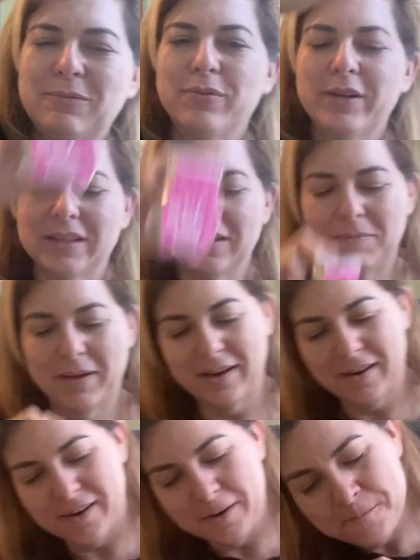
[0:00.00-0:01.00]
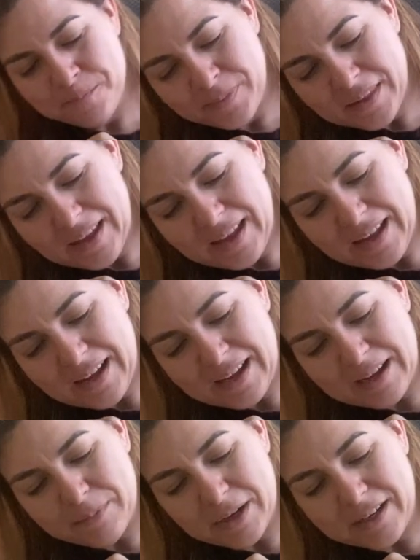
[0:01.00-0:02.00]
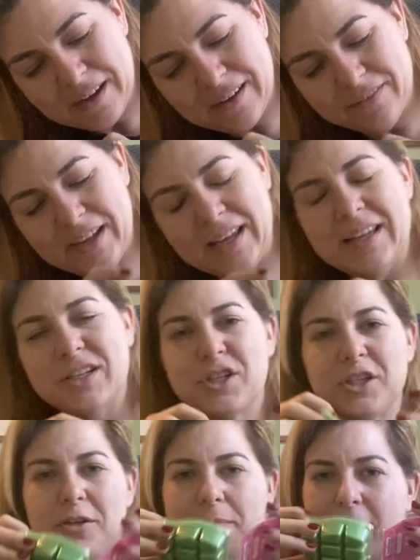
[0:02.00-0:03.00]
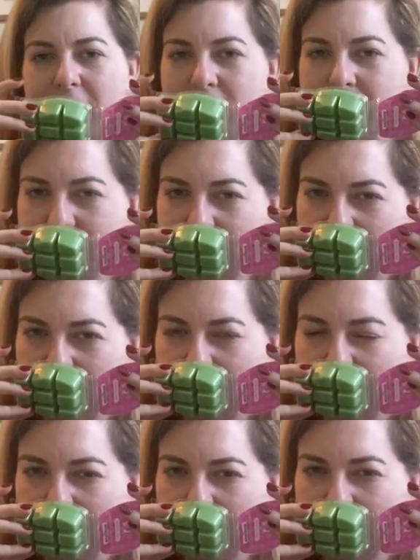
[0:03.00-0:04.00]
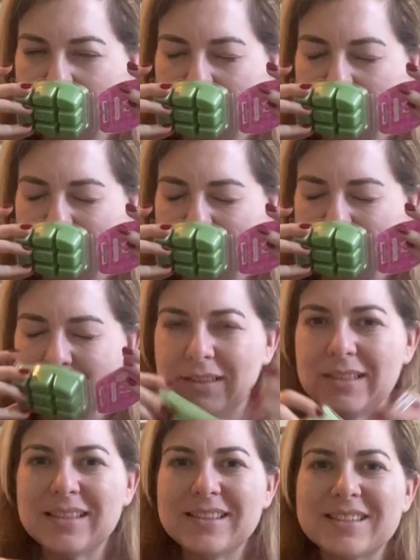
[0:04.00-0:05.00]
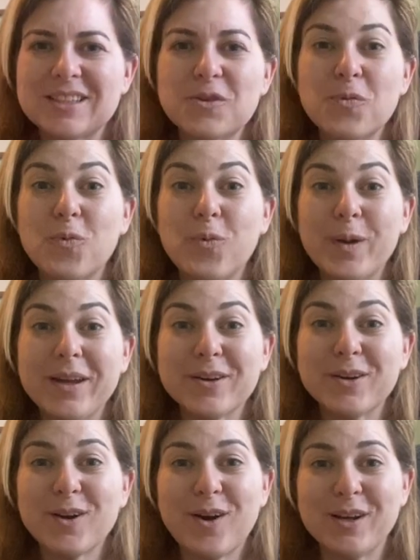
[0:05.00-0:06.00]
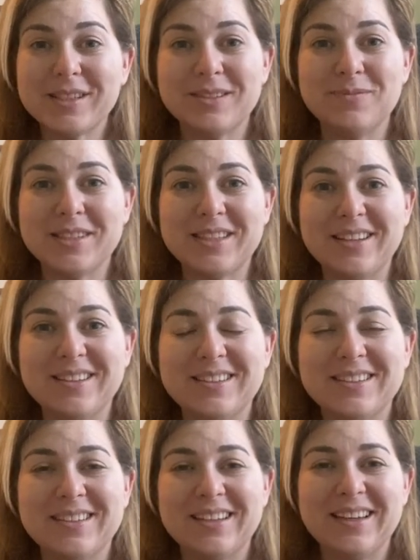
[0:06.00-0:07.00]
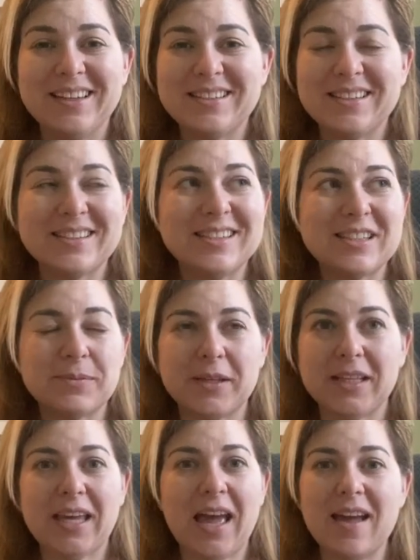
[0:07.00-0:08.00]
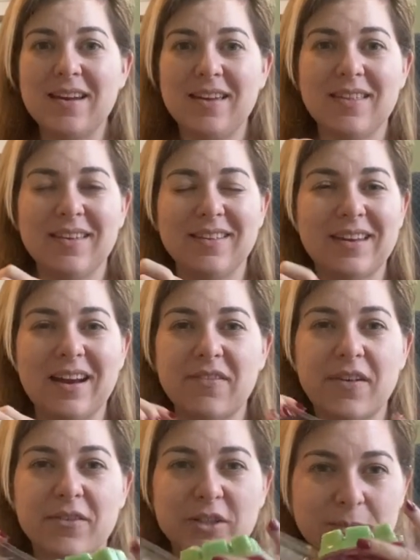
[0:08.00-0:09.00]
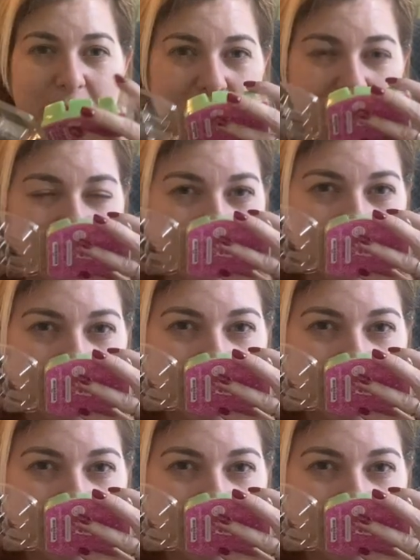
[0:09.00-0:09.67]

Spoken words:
Prickly Pear, agave, and sheer petals. This is such a weird, awesome scent. It doesn't smell like anything that I've ever smelled before.